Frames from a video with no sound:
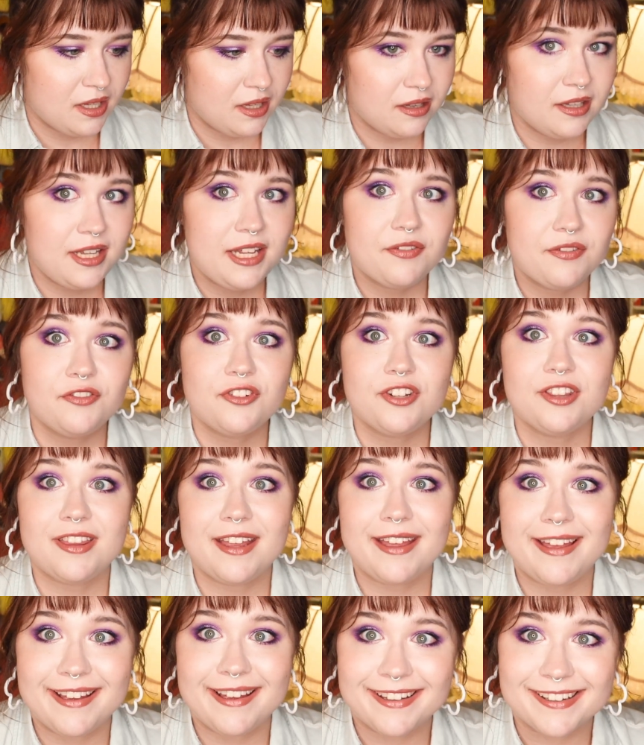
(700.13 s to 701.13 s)
lift
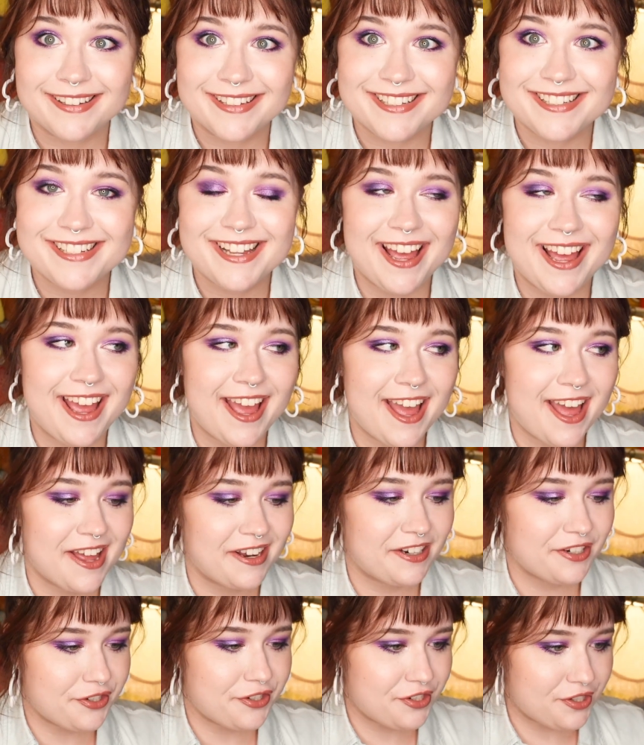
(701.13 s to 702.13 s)
things
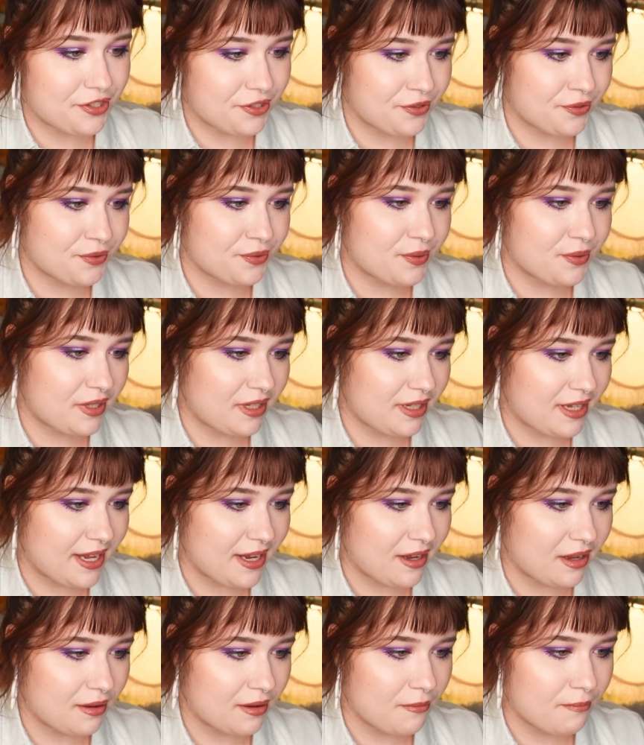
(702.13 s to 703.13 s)
and to
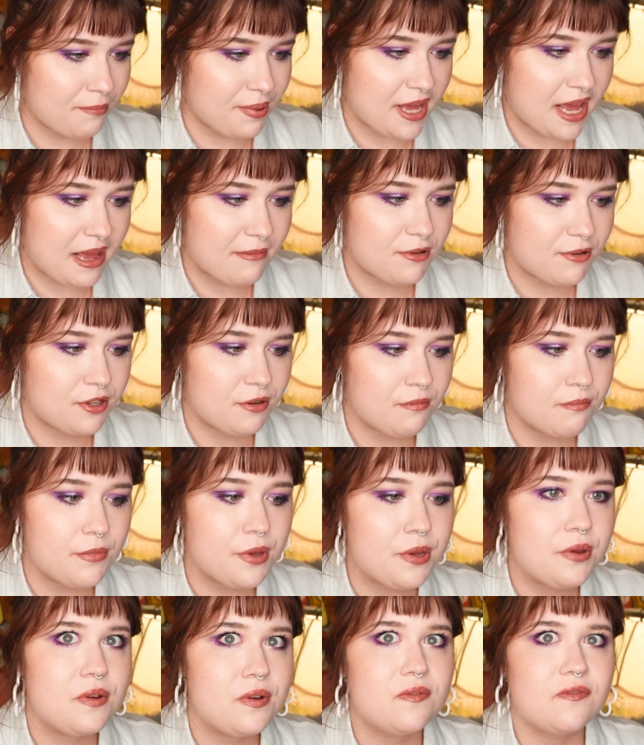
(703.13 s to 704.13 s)
like be able to
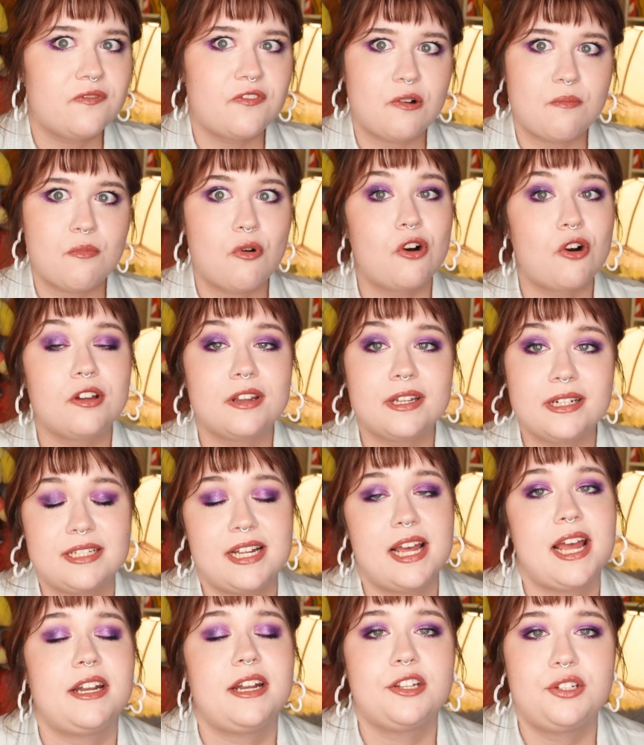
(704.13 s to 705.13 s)
move for more than
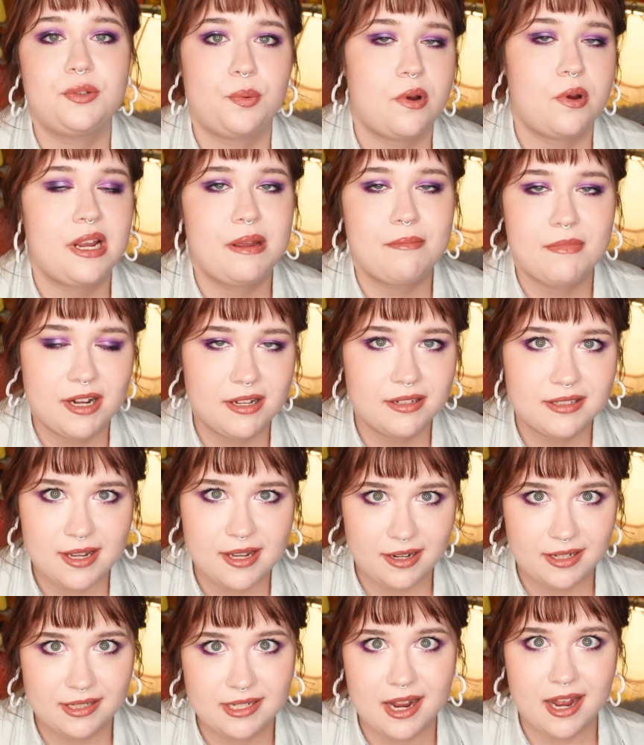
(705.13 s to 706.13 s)
10 to 20 minutes
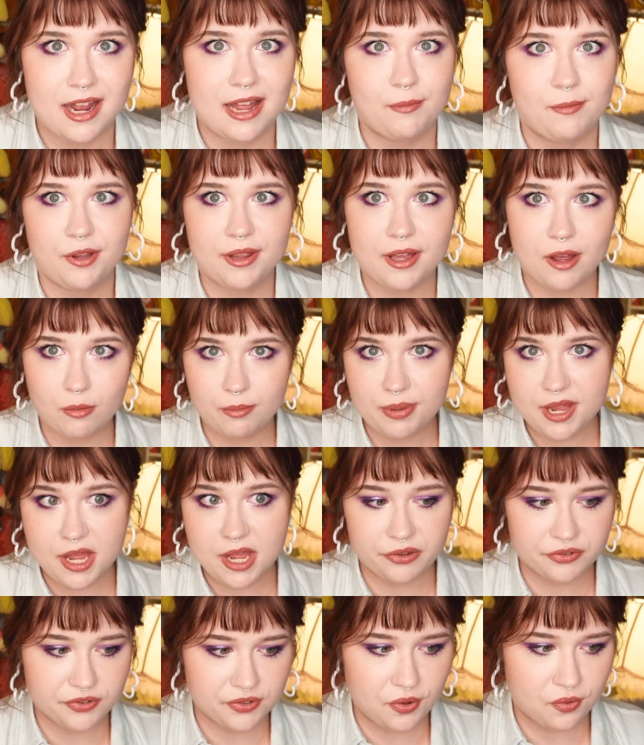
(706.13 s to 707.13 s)
at a time without
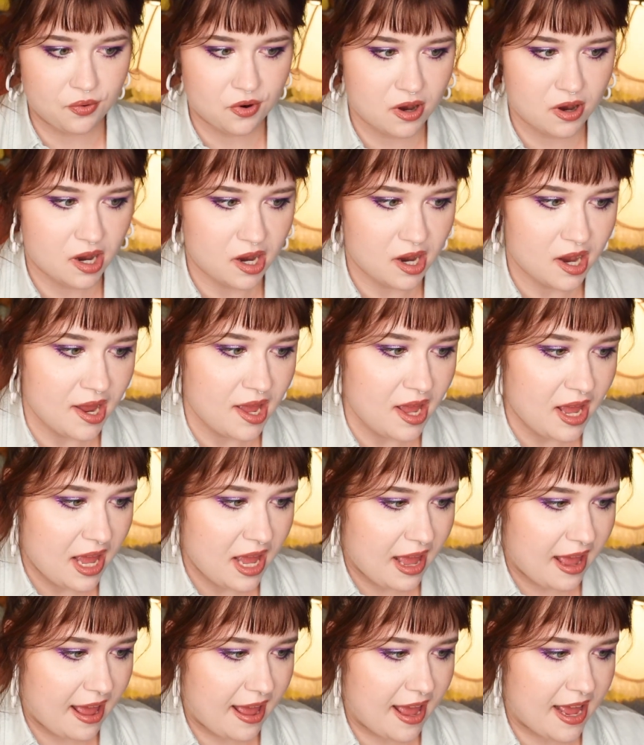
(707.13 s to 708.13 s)
being sore
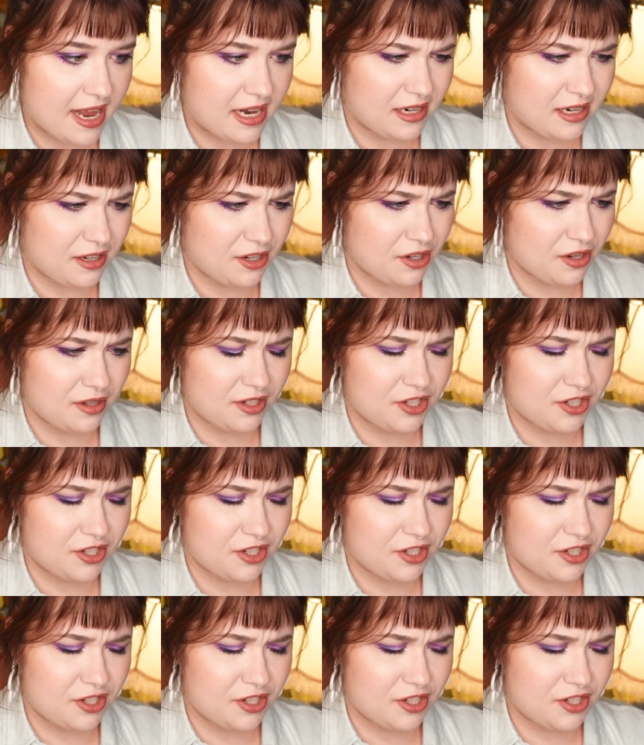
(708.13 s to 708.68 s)
and